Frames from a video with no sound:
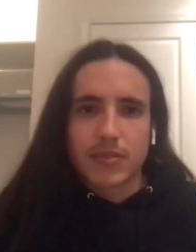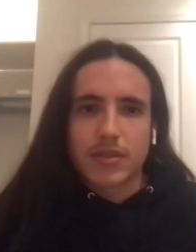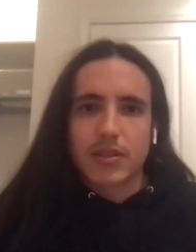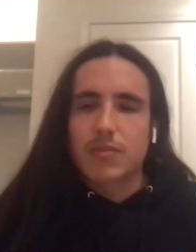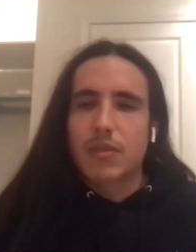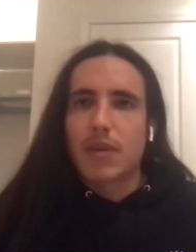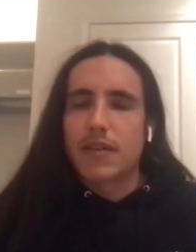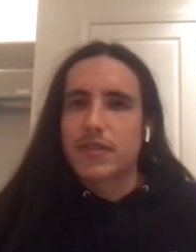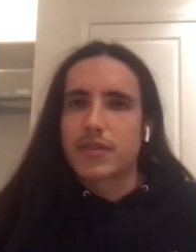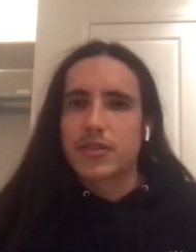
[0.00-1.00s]
I'm searching my
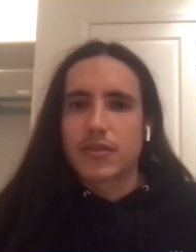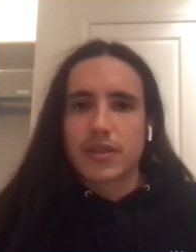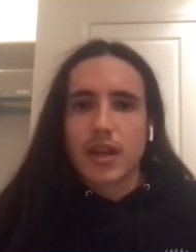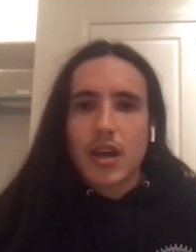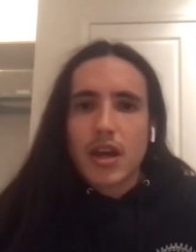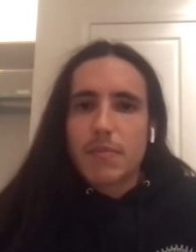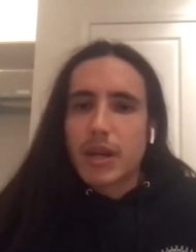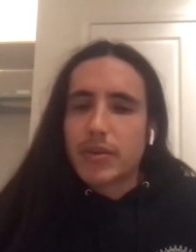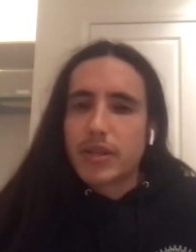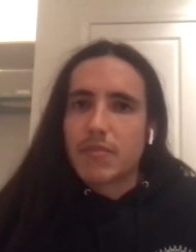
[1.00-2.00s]
mind for truth,
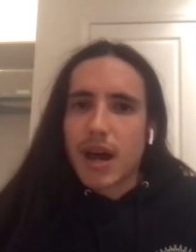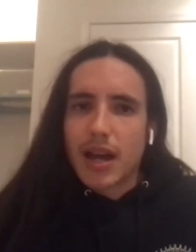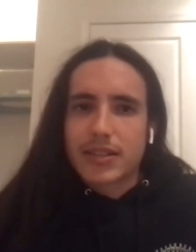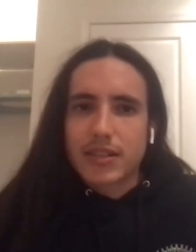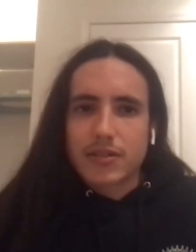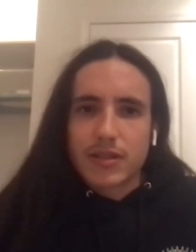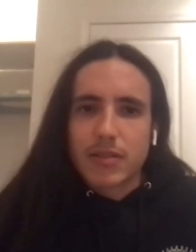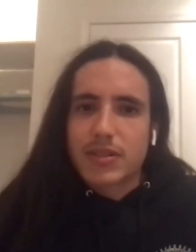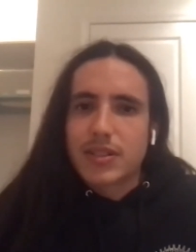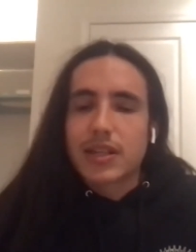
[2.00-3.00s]
buried in my excuses.
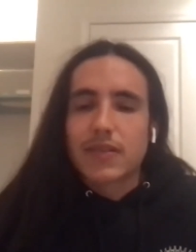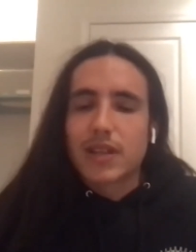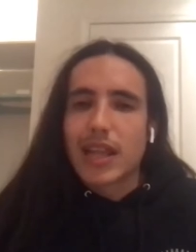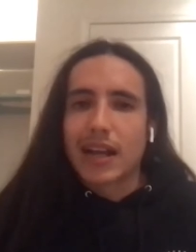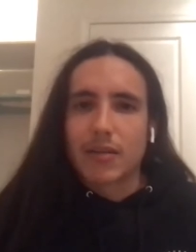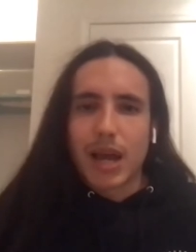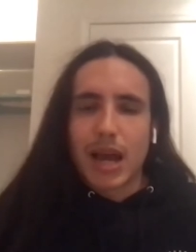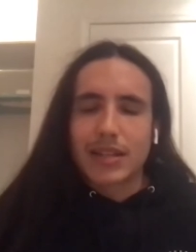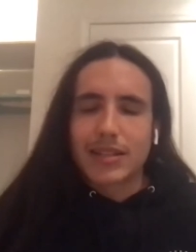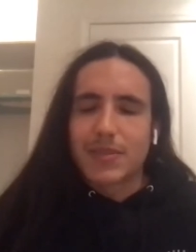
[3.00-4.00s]
I'm sick of the lack of
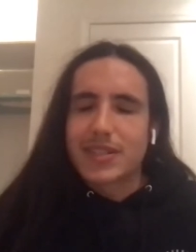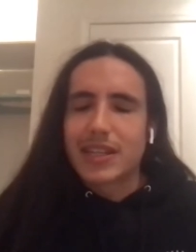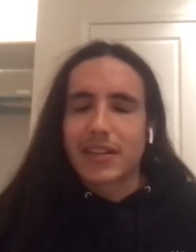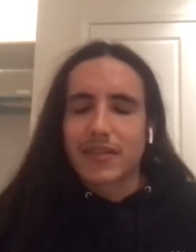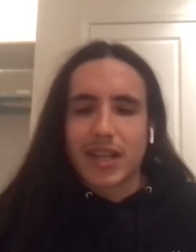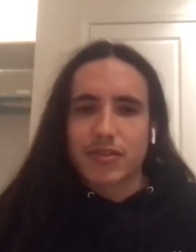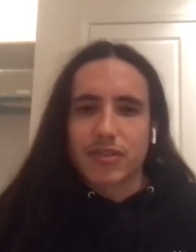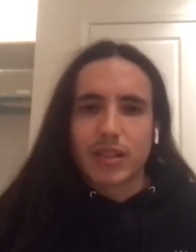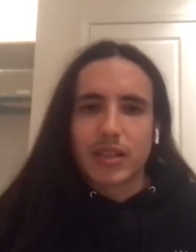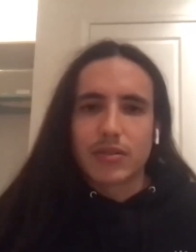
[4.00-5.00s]
balance. I'm sick of not
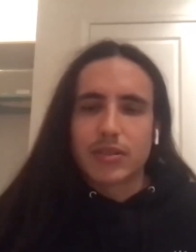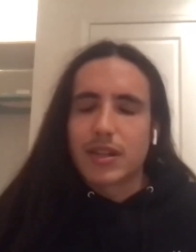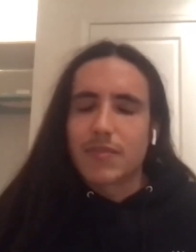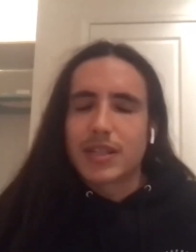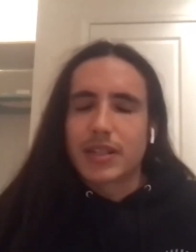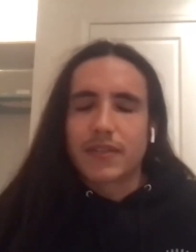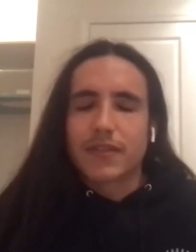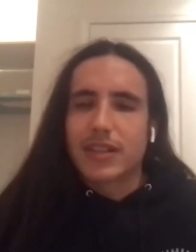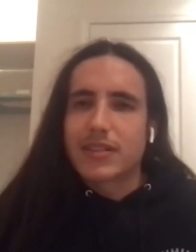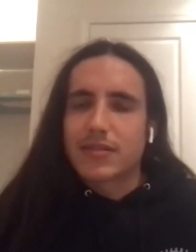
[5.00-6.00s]
dreaming lucid. I'm sick of
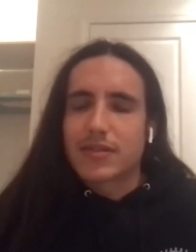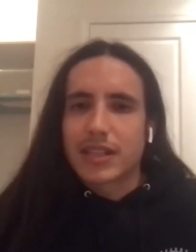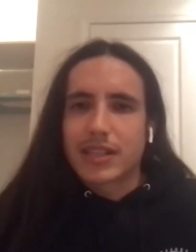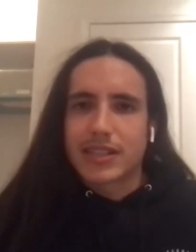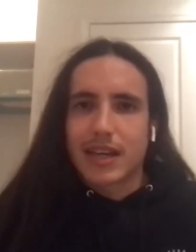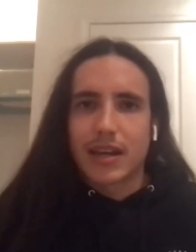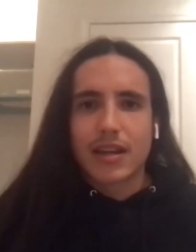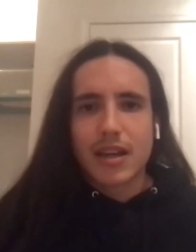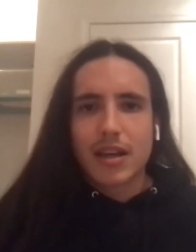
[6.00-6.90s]
feeling so sick inside.